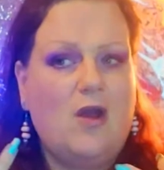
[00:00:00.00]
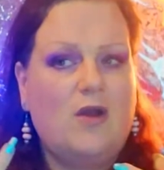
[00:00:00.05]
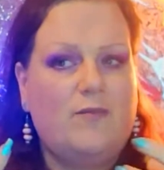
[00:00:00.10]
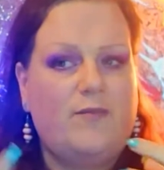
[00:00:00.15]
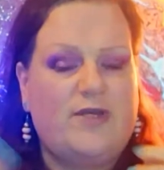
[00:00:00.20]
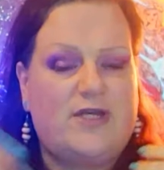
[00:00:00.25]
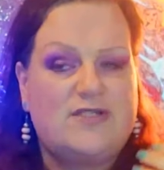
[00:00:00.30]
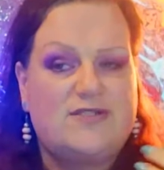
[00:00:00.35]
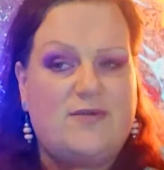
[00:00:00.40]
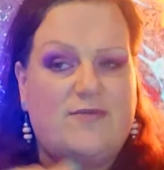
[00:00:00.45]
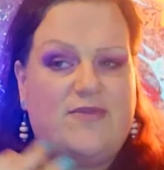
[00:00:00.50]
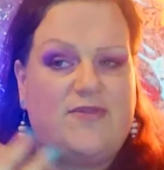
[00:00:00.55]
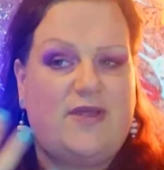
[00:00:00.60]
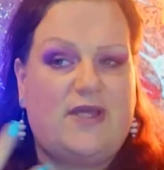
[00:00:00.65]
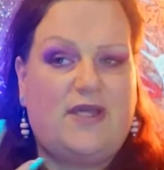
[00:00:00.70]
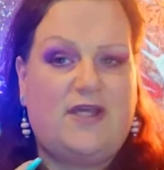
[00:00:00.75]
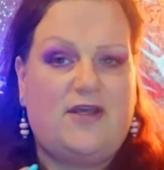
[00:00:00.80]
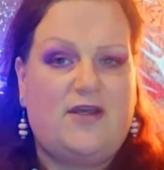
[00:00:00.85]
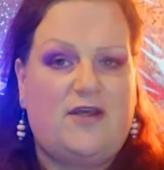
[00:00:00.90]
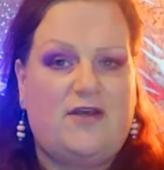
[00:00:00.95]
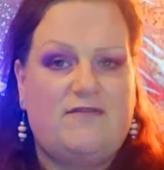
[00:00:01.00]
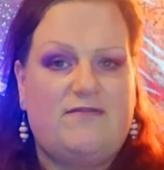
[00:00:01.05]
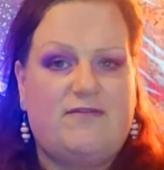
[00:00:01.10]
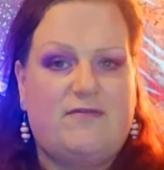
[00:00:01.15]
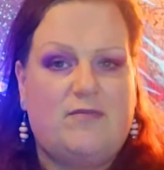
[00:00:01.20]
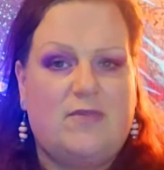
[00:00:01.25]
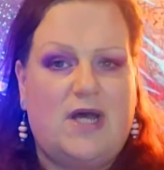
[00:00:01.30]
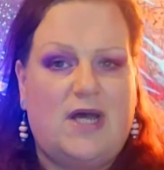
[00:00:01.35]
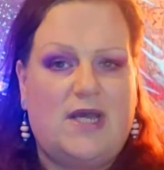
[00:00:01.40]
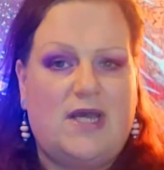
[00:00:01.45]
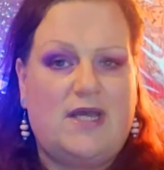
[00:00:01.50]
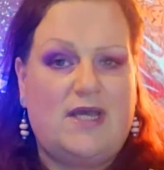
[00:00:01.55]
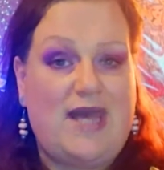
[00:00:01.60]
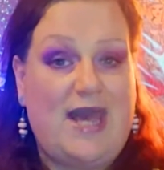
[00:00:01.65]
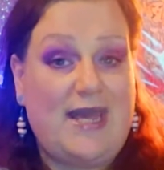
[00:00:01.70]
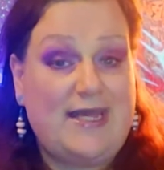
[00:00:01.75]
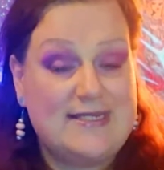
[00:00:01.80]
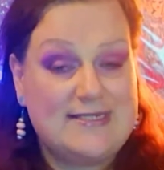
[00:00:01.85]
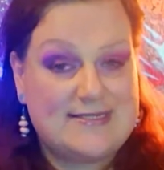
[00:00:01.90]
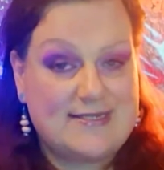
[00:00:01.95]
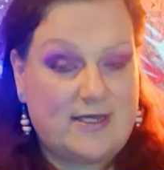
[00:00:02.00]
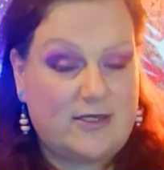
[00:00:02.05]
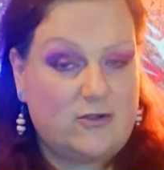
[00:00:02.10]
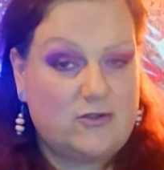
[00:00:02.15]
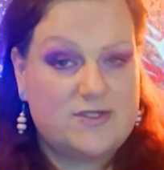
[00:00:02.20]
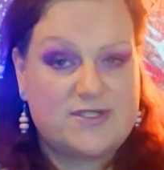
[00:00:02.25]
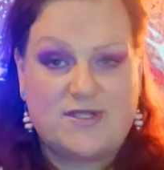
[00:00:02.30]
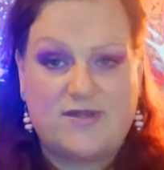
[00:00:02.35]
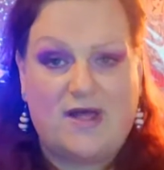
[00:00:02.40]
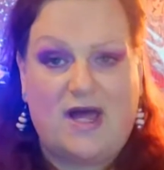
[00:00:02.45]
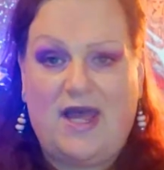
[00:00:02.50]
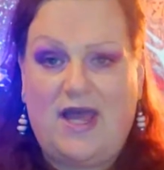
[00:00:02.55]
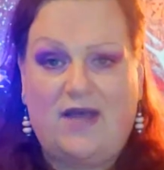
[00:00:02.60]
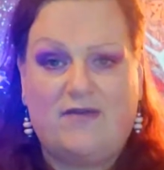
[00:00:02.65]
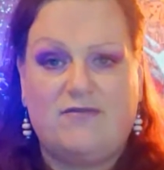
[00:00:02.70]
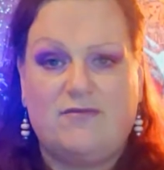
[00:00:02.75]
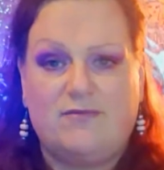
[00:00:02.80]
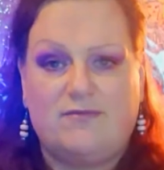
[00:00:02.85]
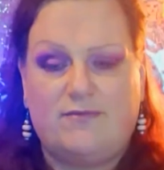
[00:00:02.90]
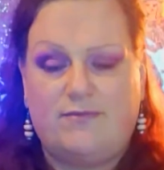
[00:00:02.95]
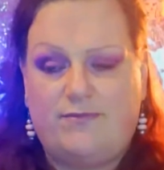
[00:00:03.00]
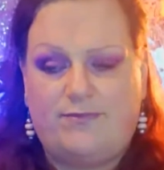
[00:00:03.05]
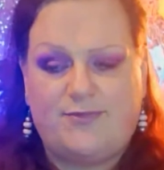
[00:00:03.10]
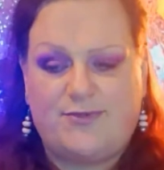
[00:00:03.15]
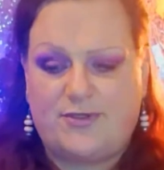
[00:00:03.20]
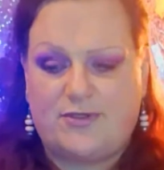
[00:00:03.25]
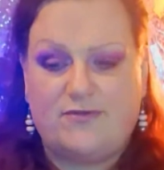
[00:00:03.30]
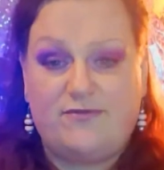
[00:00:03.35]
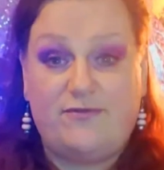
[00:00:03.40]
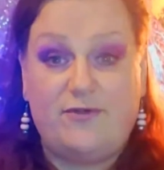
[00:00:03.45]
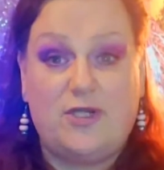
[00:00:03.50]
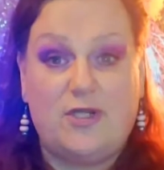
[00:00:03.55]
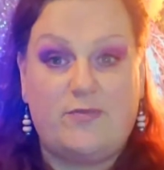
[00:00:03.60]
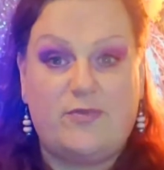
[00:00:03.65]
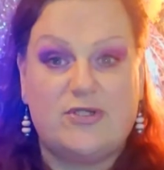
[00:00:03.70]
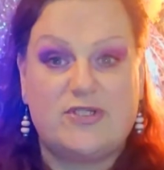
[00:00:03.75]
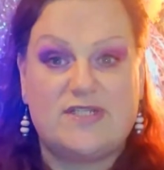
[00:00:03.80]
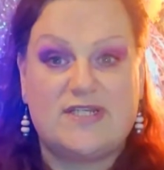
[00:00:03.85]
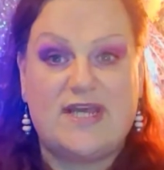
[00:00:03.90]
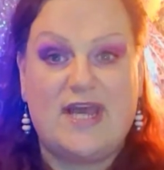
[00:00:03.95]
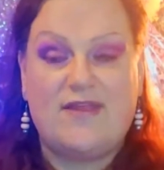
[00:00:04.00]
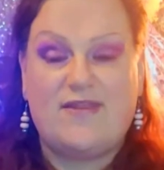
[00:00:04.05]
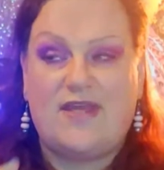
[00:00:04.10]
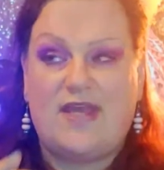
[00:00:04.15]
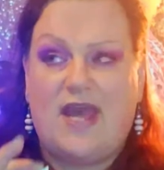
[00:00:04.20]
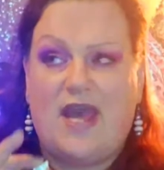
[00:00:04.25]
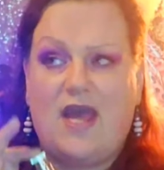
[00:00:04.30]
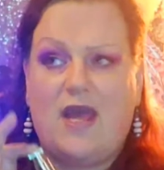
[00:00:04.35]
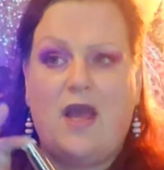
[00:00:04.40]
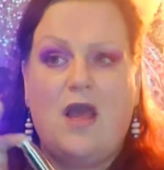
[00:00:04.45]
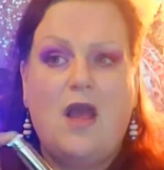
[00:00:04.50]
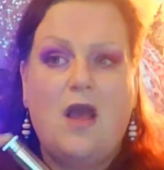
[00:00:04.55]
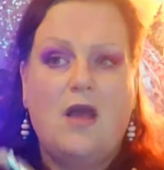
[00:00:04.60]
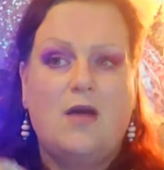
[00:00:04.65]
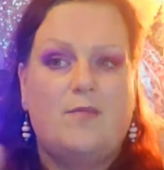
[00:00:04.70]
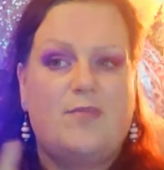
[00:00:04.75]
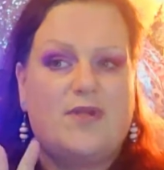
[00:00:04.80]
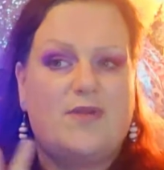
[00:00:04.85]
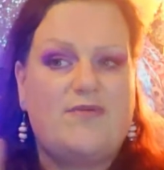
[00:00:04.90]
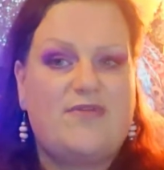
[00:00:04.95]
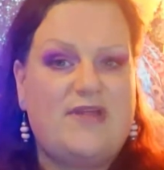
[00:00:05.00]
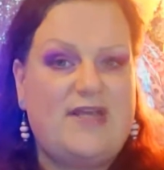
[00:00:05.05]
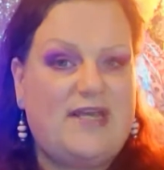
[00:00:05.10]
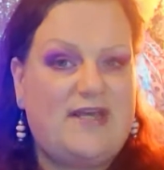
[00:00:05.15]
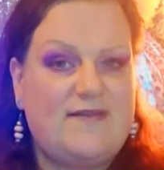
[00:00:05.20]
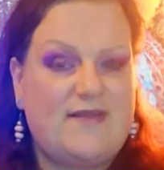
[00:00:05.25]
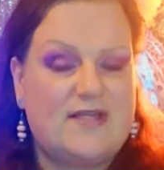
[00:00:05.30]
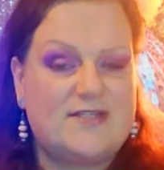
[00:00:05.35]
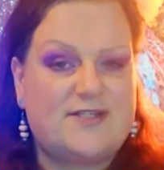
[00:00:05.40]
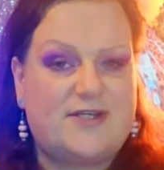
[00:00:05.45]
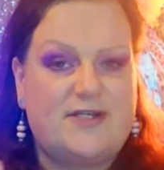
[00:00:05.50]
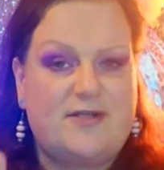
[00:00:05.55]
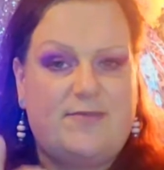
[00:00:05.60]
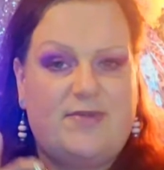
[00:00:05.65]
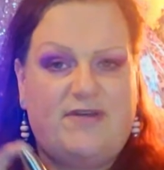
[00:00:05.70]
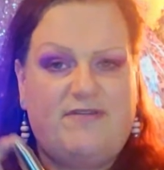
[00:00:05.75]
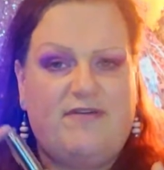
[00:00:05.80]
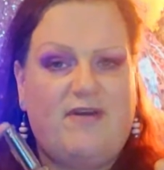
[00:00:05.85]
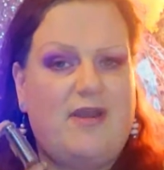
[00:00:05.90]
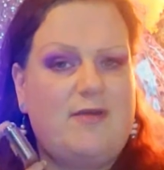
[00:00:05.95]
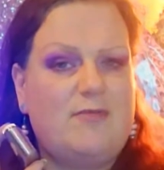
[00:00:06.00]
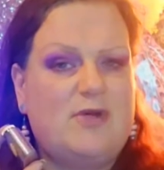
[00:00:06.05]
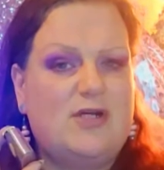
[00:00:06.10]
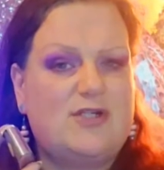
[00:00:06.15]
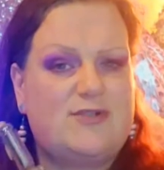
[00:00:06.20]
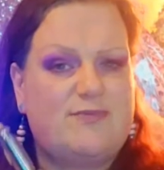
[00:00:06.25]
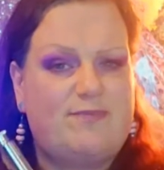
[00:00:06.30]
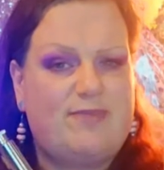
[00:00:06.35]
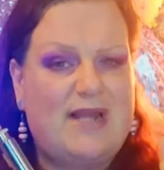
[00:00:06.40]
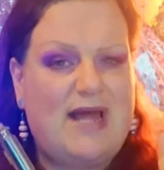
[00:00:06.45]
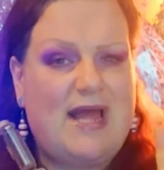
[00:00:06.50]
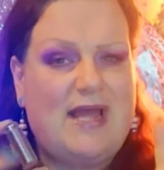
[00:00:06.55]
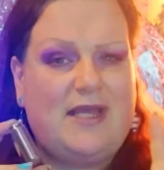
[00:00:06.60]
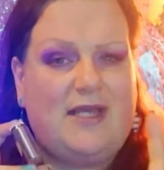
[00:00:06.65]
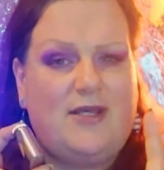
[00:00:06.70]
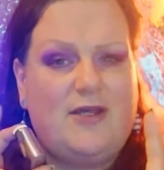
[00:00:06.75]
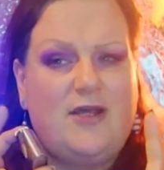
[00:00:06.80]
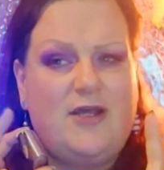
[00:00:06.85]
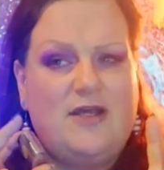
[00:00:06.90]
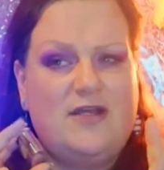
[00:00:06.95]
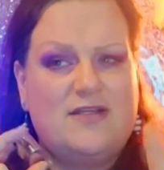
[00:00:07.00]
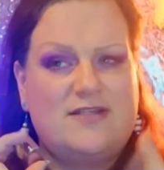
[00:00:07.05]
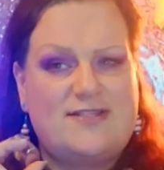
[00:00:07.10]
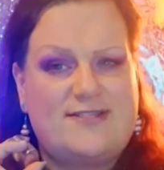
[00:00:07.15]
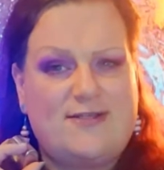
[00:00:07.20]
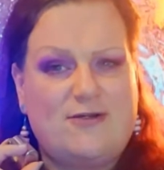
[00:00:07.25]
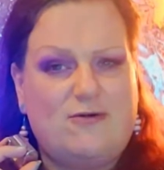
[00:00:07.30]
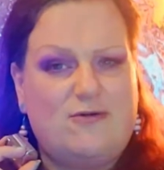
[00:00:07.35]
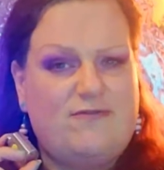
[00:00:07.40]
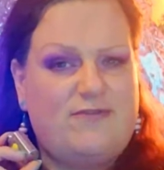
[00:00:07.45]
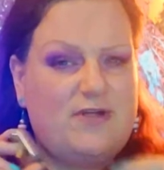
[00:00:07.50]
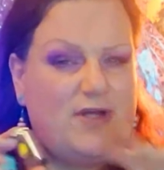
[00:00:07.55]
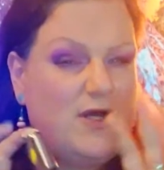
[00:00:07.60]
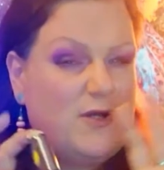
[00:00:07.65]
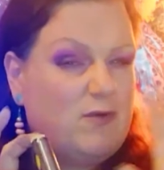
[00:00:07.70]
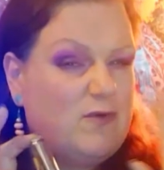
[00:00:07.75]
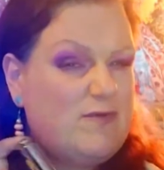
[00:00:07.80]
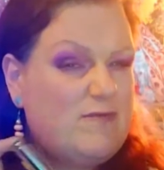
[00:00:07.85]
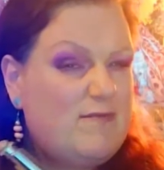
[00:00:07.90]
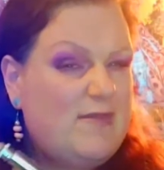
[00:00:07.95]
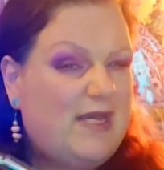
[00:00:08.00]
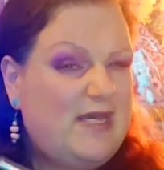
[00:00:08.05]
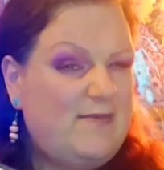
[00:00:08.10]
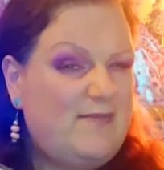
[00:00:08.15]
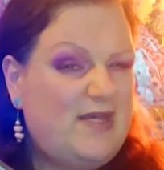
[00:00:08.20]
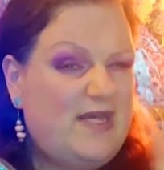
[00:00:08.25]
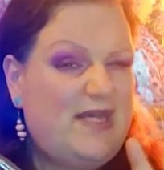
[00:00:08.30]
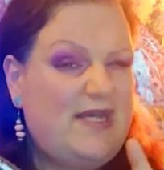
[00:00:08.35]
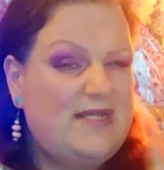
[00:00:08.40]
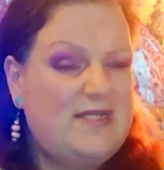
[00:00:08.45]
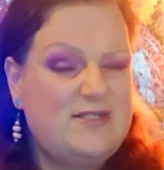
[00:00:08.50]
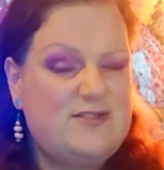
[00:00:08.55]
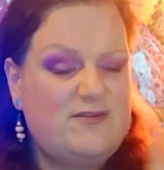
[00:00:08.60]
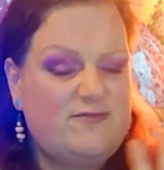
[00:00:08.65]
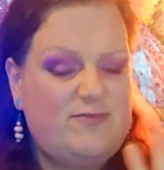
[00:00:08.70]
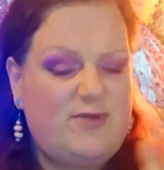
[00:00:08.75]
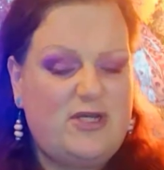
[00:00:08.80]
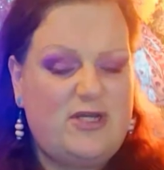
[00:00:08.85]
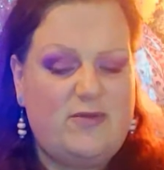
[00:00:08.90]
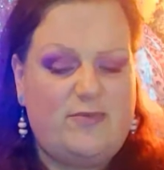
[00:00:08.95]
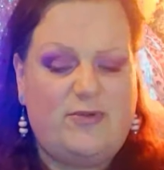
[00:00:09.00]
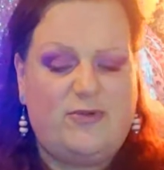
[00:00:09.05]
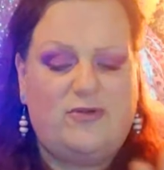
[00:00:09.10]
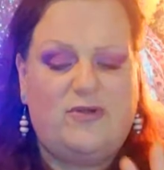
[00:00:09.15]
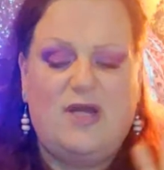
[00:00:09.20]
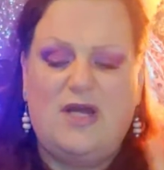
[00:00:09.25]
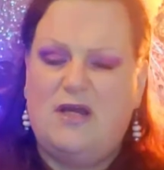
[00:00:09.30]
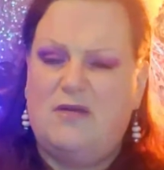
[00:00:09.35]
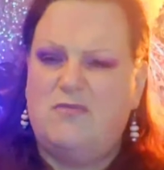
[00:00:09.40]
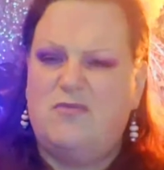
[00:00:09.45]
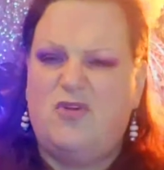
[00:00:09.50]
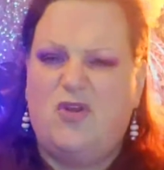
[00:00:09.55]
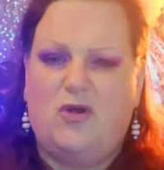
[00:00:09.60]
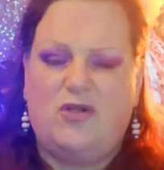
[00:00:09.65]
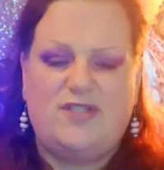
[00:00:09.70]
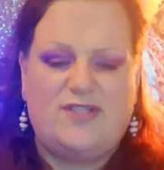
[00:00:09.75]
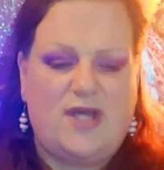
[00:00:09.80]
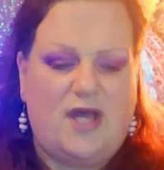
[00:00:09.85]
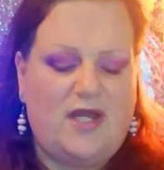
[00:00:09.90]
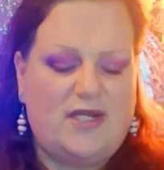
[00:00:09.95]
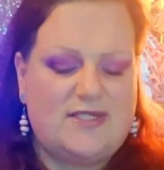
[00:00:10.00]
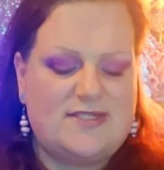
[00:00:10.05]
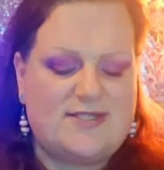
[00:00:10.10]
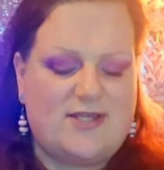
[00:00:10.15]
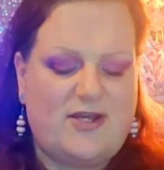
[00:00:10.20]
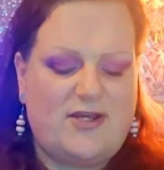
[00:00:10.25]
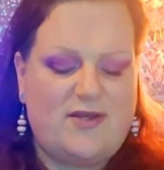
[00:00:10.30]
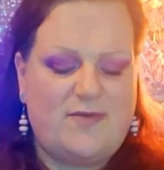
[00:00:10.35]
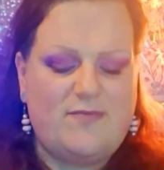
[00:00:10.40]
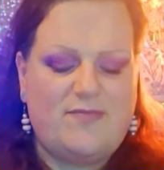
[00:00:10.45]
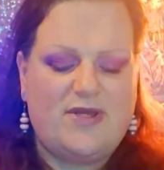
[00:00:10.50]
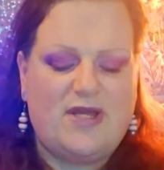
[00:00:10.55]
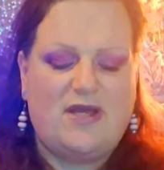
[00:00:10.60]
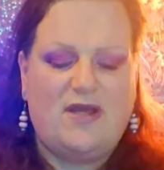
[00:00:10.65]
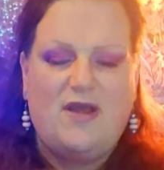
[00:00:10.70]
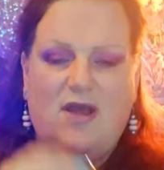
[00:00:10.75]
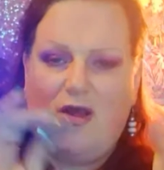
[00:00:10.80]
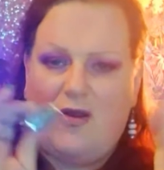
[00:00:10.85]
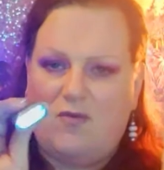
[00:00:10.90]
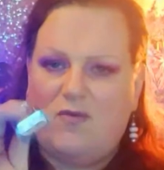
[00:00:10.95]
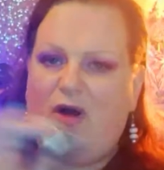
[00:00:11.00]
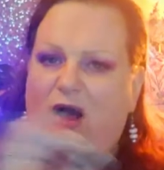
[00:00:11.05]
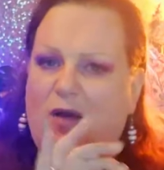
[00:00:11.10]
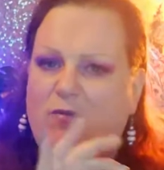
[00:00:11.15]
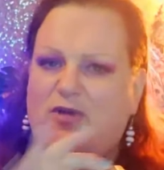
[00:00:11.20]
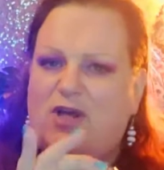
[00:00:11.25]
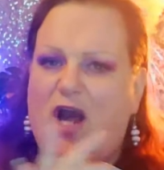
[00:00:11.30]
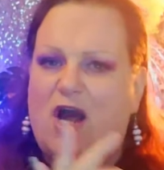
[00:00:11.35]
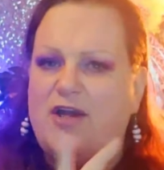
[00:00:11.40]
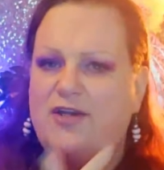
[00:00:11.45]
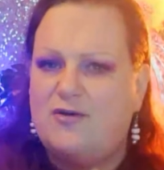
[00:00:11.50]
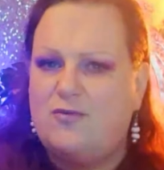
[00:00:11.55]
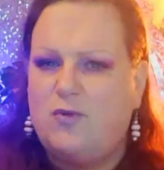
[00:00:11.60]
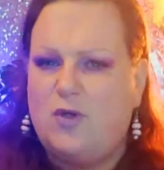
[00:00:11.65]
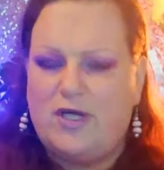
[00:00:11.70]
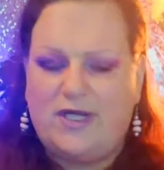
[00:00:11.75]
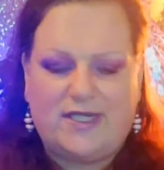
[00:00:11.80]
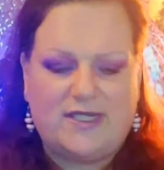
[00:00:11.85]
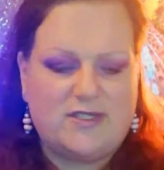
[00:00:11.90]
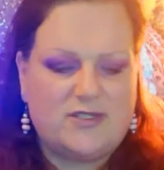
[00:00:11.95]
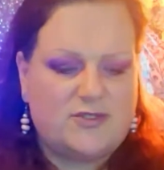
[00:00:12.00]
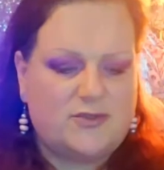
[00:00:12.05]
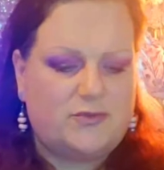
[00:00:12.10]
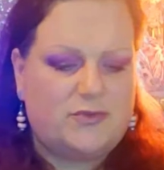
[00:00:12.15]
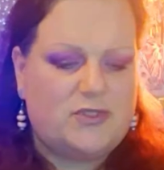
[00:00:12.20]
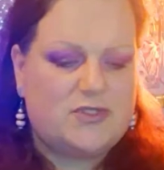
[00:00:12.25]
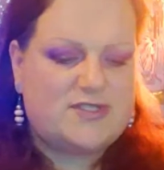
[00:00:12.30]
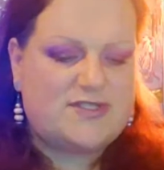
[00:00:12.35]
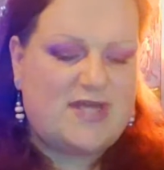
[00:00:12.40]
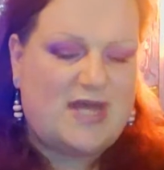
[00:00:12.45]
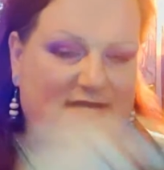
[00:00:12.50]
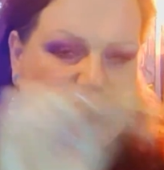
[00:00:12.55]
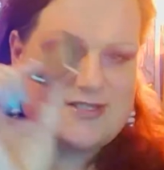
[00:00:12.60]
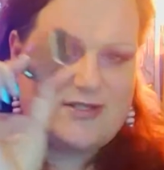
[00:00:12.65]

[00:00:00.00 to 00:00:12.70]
because I'm thinking for my Hecate altar that I haven't sort of fully put together yet, but I'm thinking that's going to be very much black, silver, with maybe a hint of purple, not entirely certain, but I'm kind of working towards that.